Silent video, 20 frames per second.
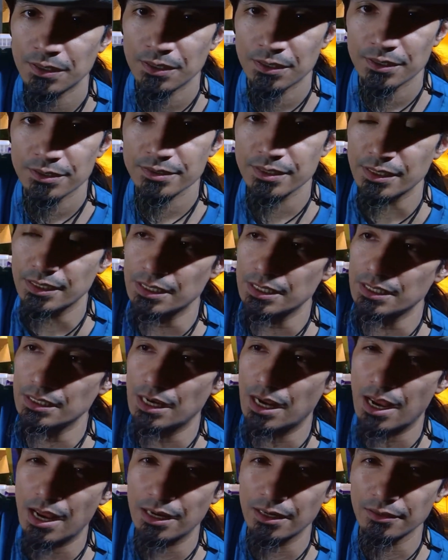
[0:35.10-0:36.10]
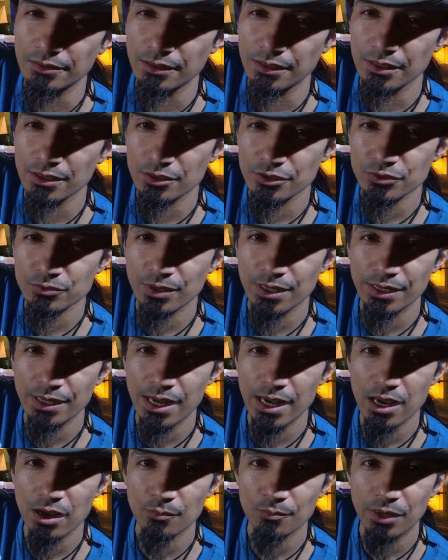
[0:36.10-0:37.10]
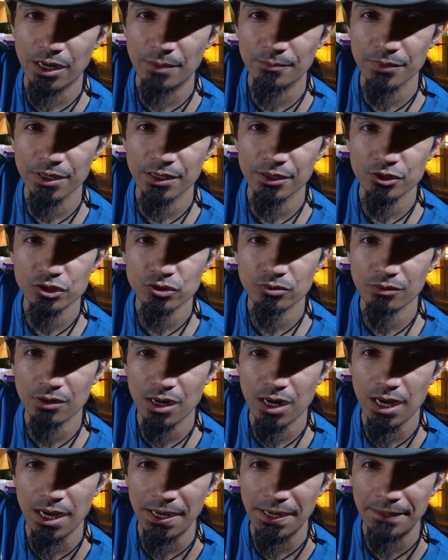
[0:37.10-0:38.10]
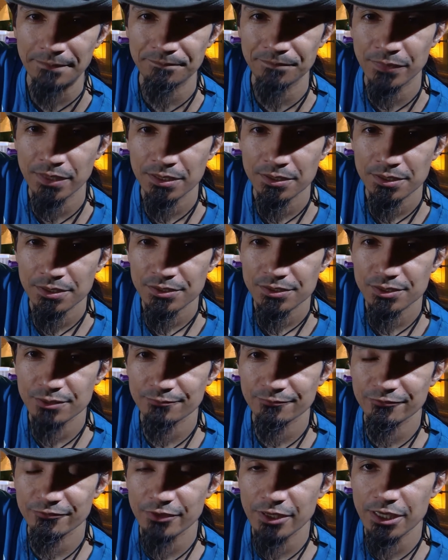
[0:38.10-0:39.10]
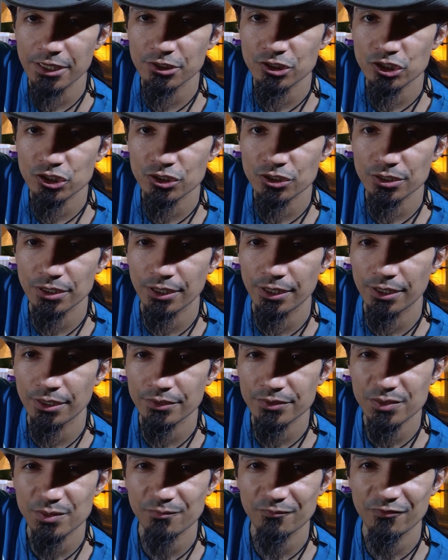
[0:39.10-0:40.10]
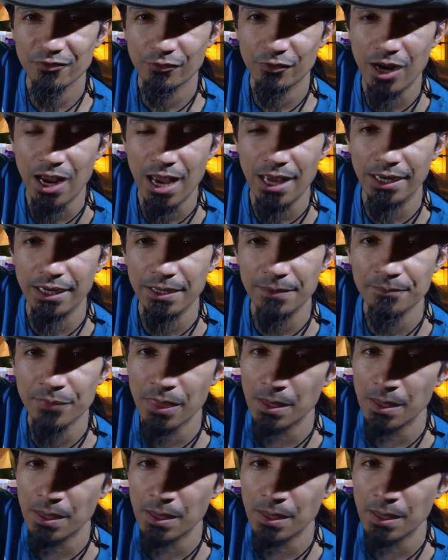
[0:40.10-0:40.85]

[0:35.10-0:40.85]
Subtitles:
to eat anything else right now, but I'm going to try some fish, some variety.